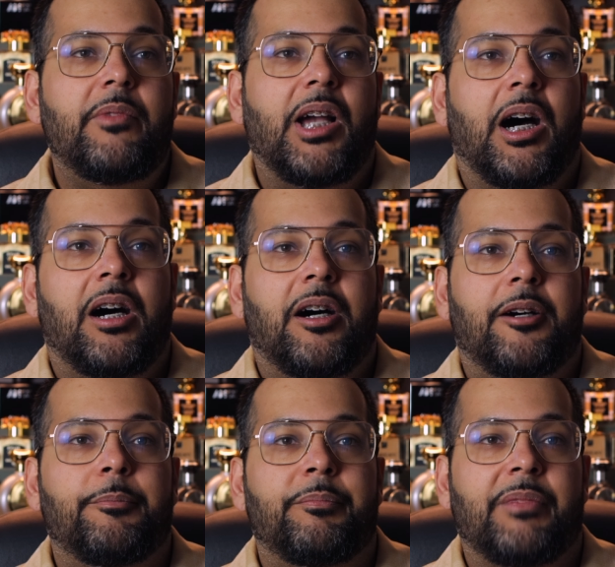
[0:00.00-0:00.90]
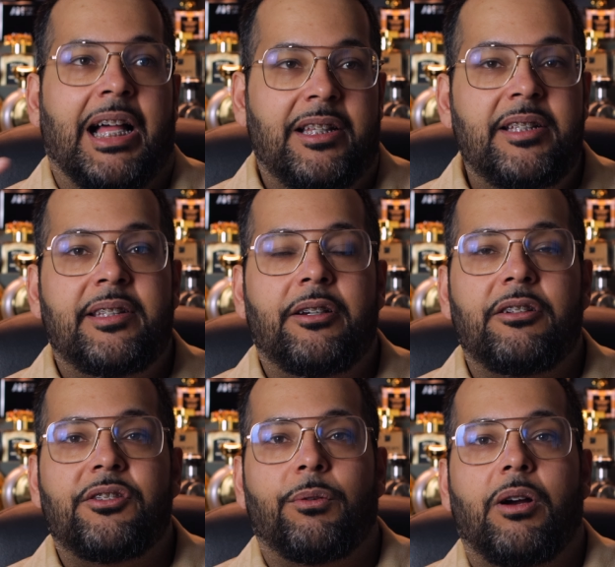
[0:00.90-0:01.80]
At least here
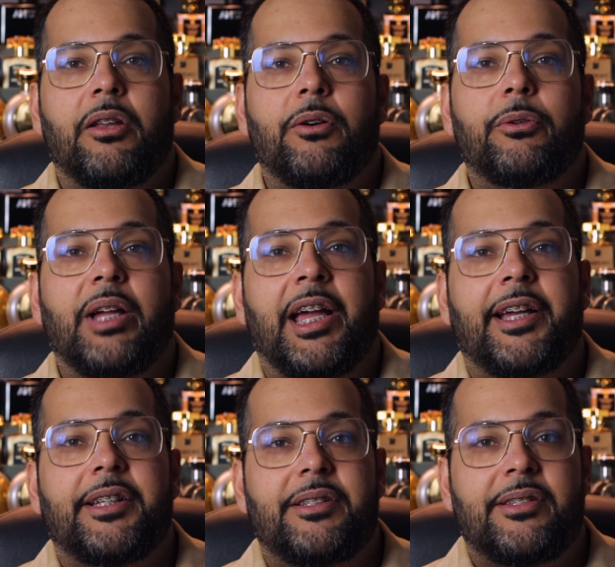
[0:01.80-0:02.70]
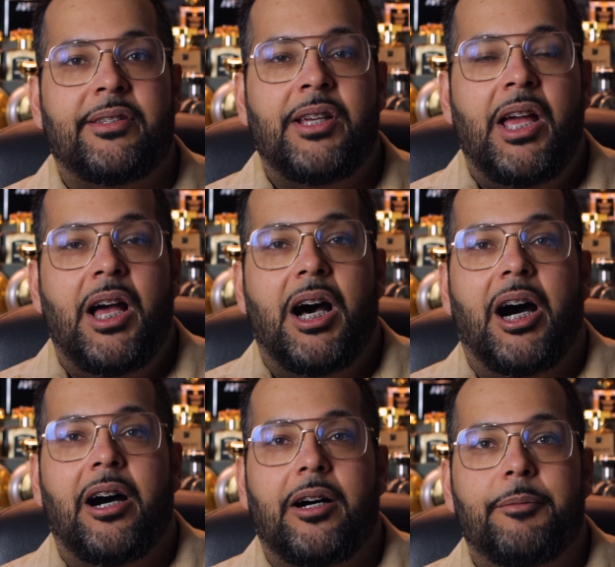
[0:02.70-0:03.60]
in Toronto, and
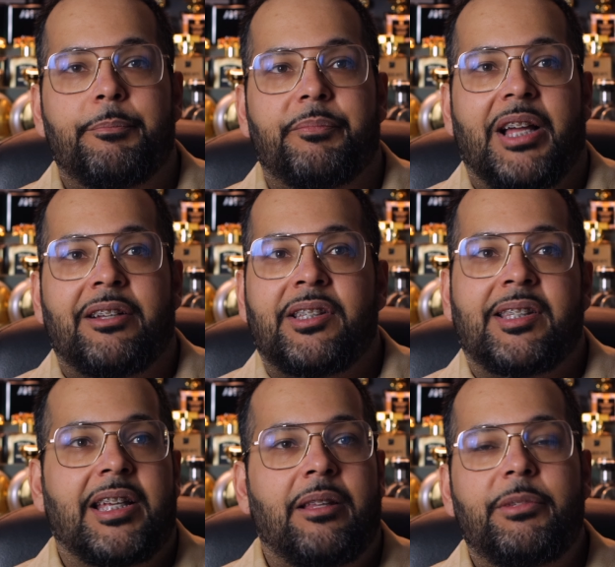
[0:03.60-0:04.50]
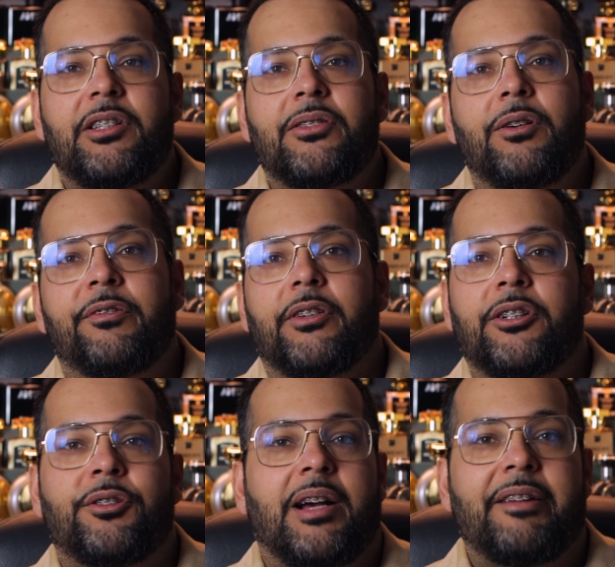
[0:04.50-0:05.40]
I was just like, let me just go for
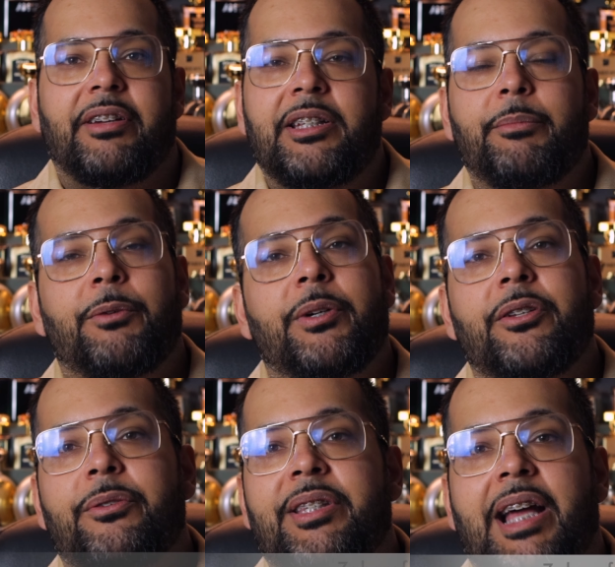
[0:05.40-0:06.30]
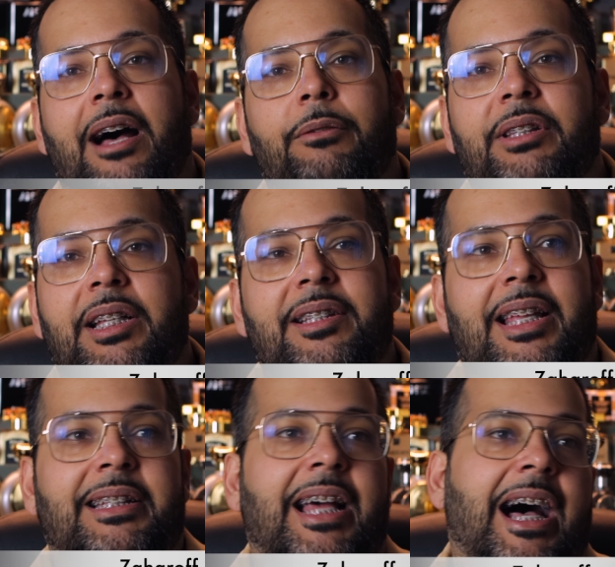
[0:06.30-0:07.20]
a drive. I need my windows down, things
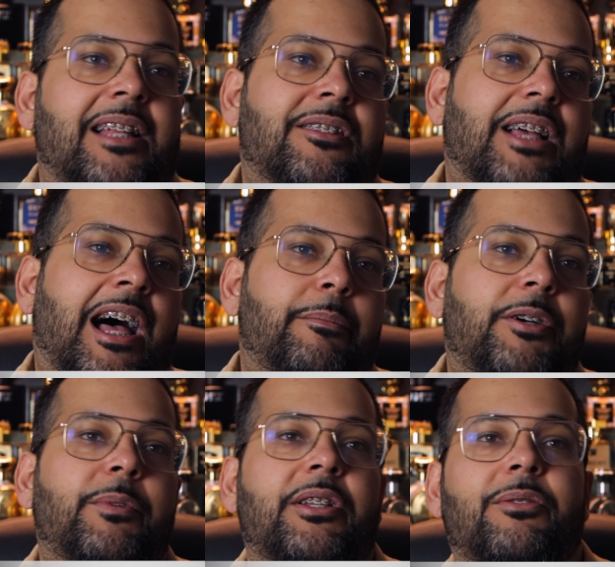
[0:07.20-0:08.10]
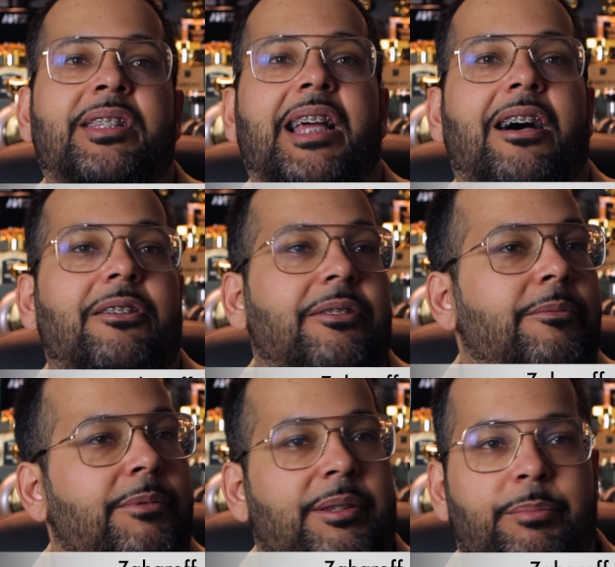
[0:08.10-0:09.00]
like that. So I had my windows
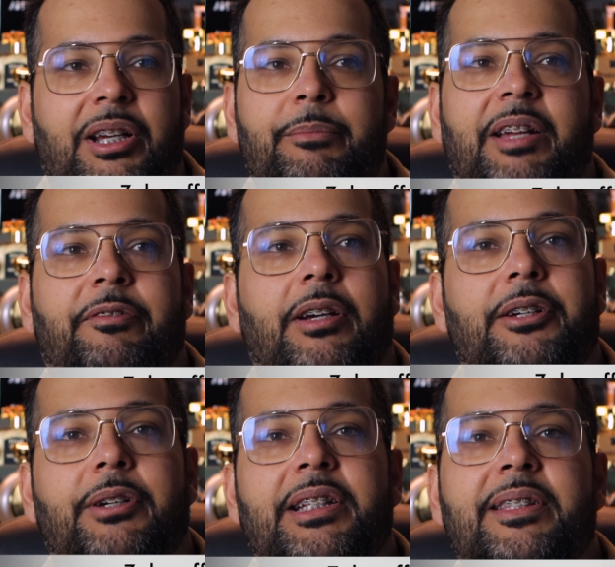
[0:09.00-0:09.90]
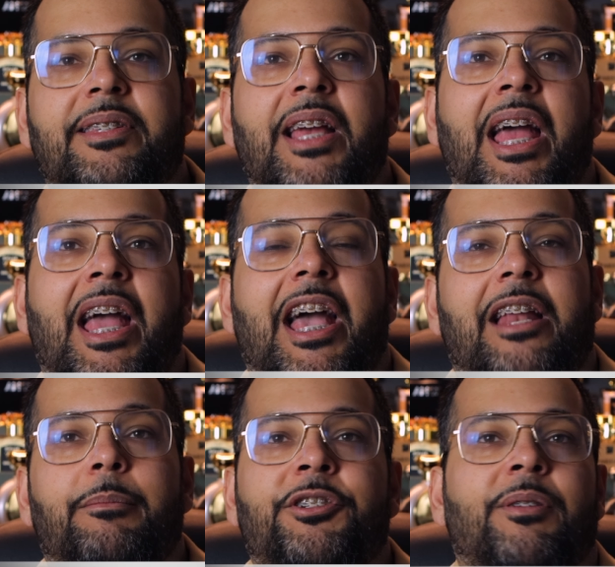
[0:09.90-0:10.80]
down, sprayed my fragrance,
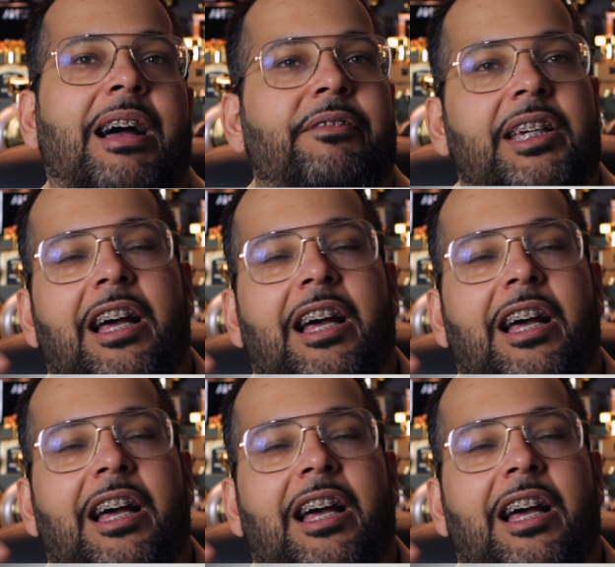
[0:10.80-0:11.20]
and I'm driving.